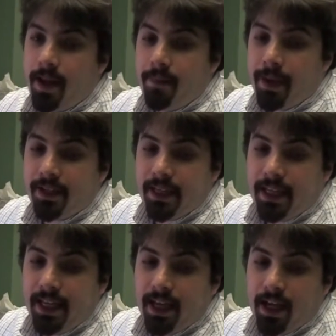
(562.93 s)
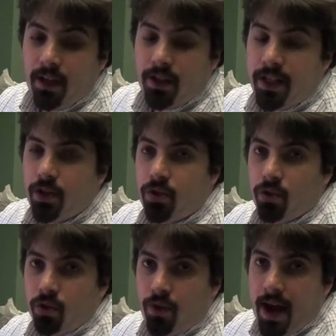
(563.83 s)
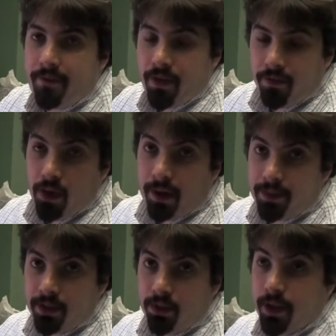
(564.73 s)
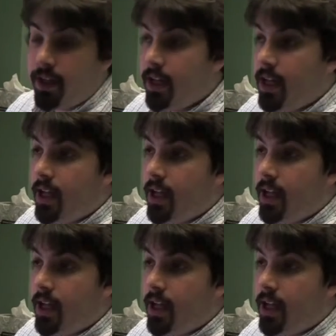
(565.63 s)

It basically looks at your social graph if you opt into it,